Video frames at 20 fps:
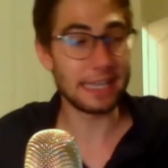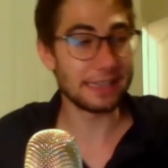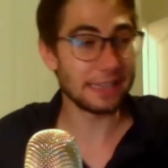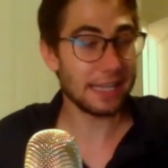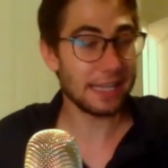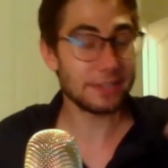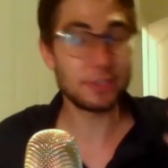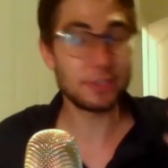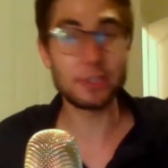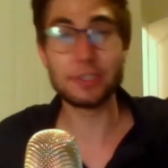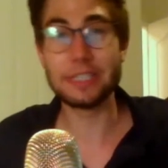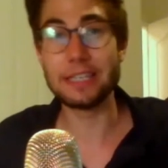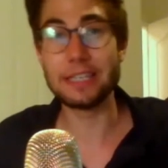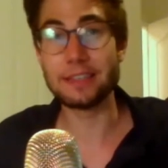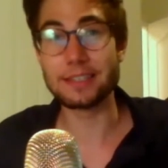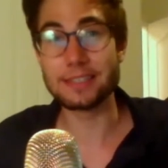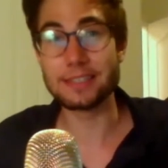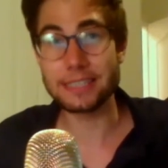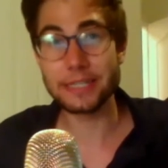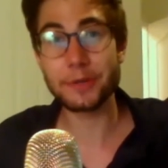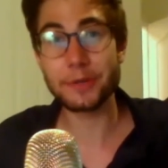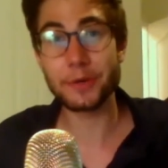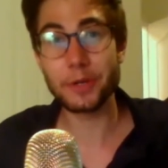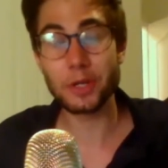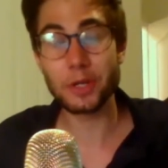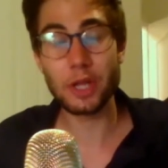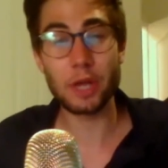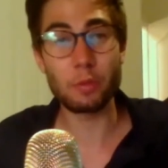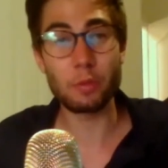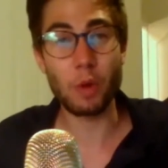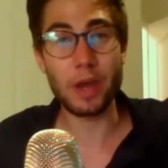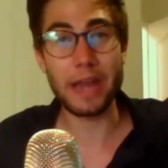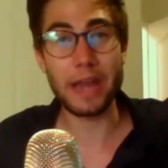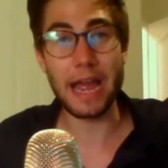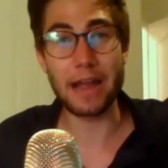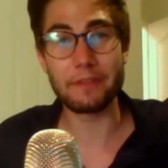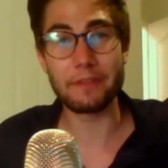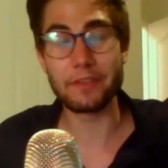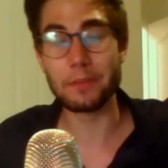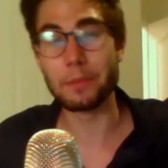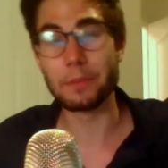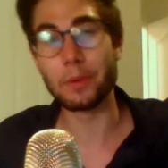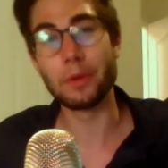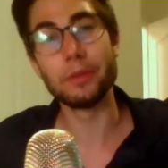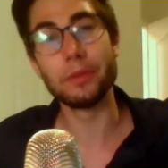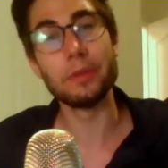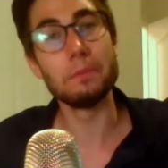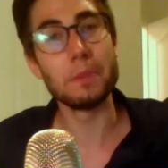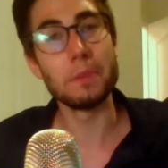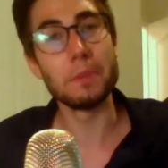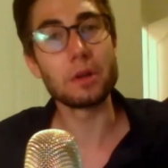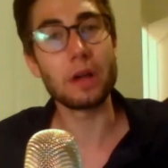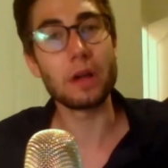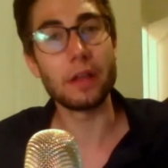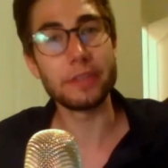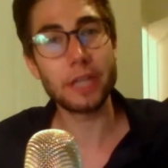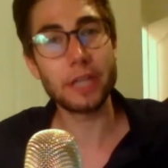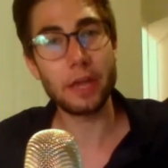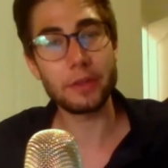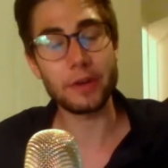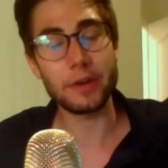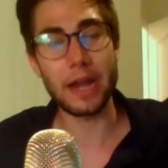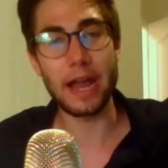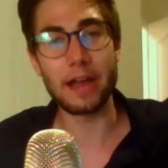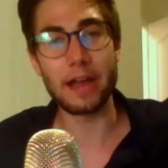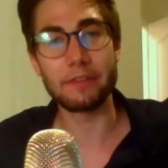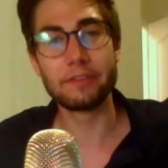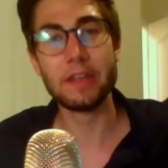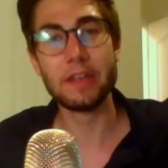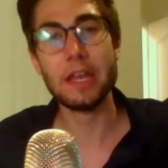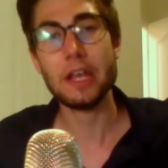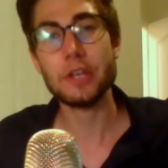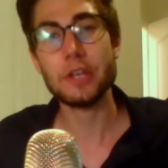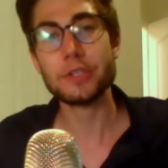unless you see the cereal on one half of the bowl and the milk on the other half.